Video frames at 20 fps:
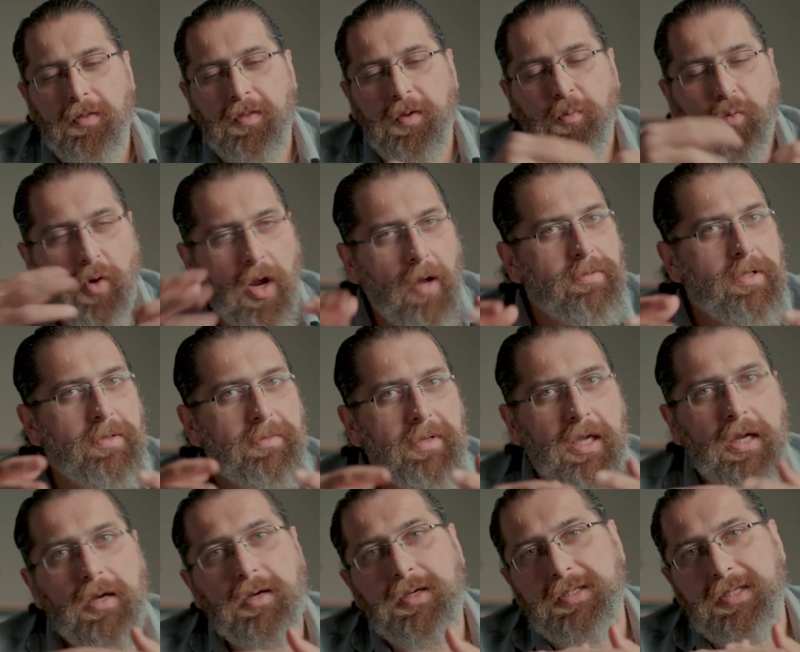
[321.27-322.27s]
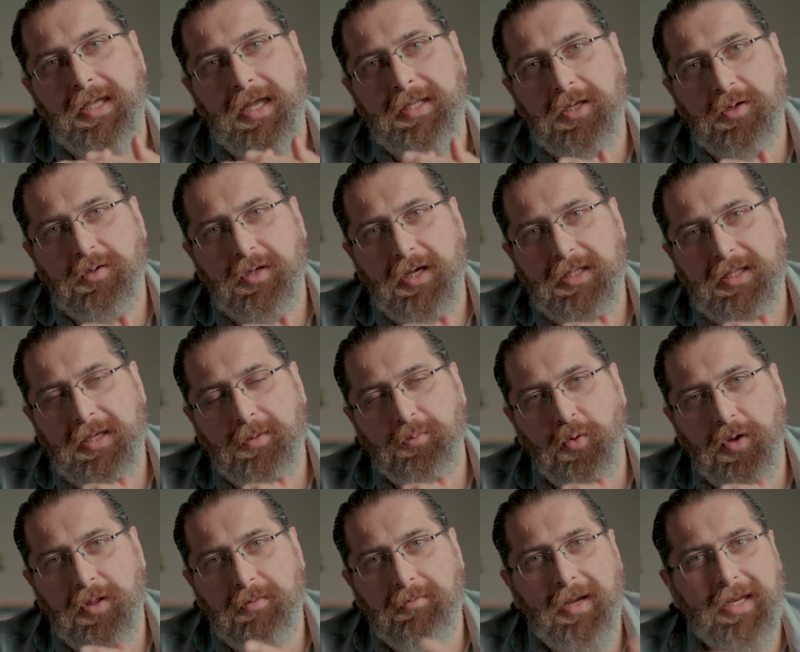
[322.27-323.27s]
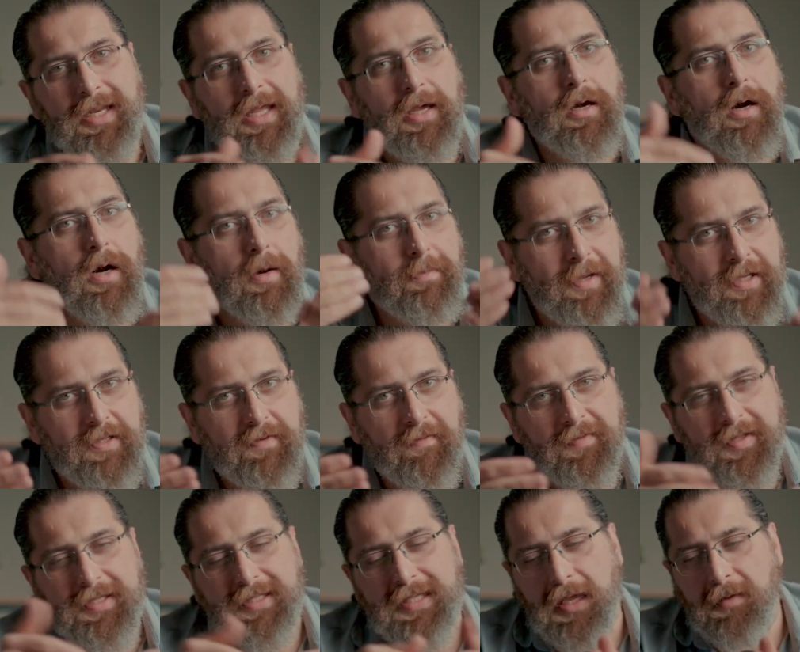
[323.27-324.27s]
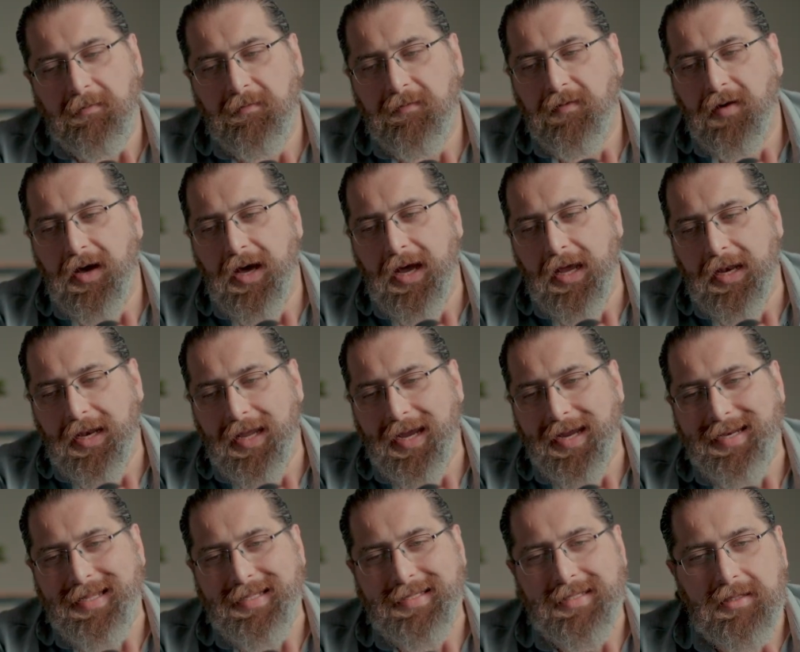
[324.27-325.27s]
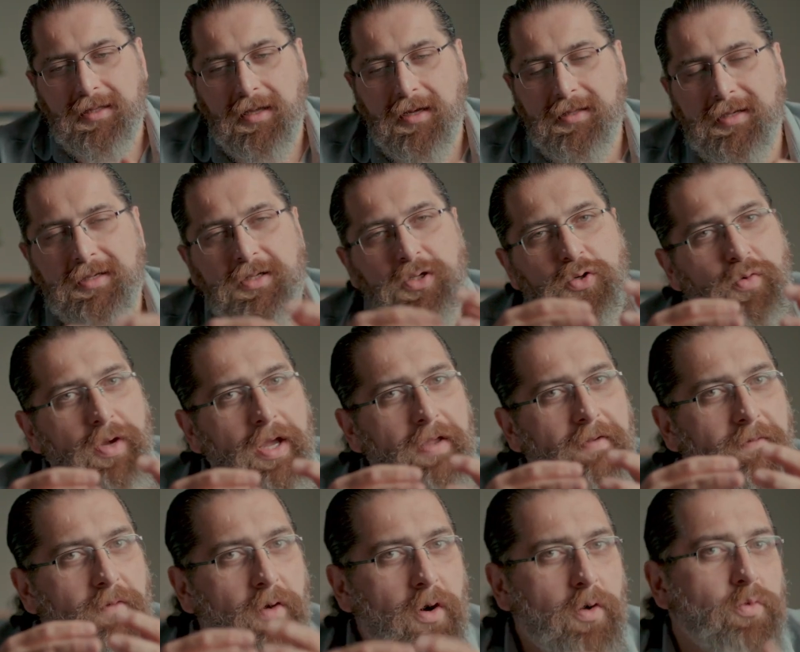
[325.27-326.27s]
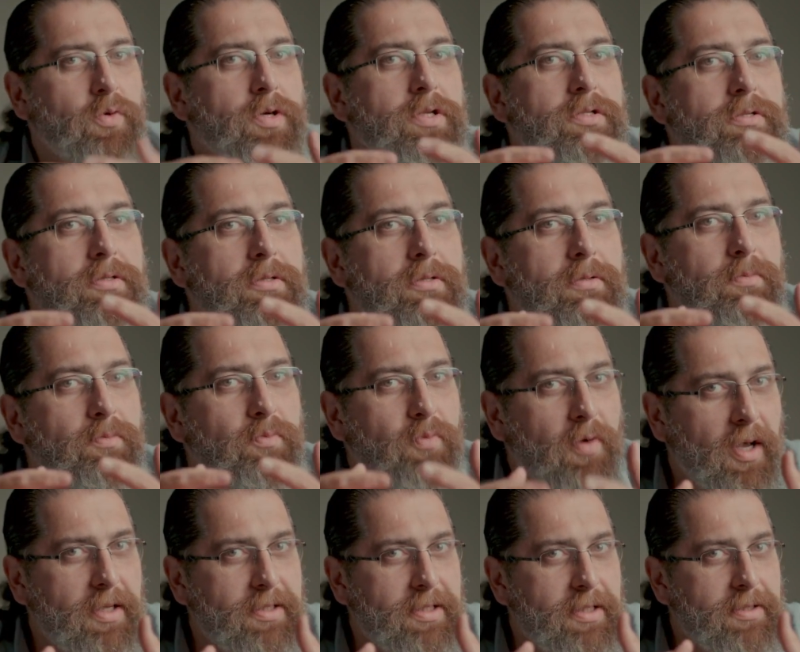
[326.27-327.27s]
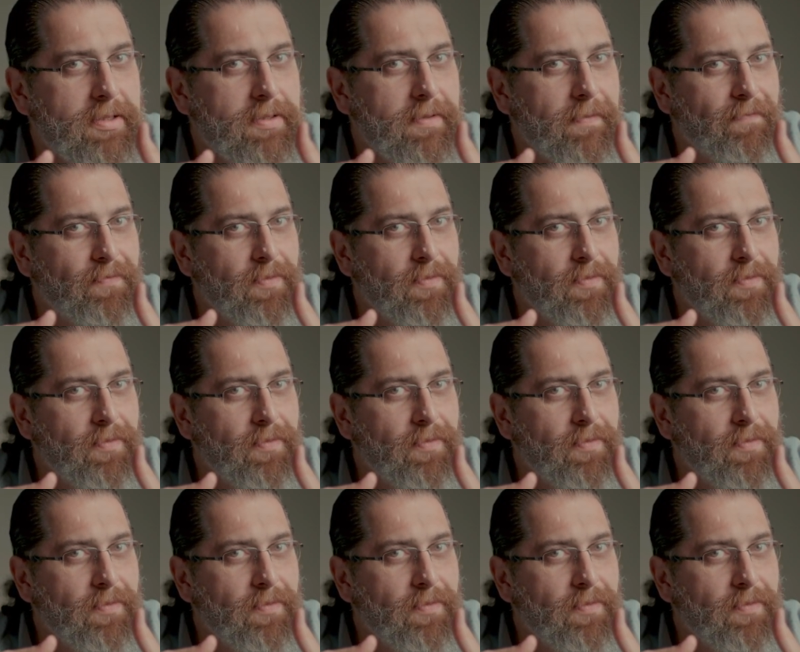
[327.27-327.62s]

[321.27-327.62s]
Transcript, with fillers: the problem here is that you'll end up with many copies of the same file and it's not a straightforward process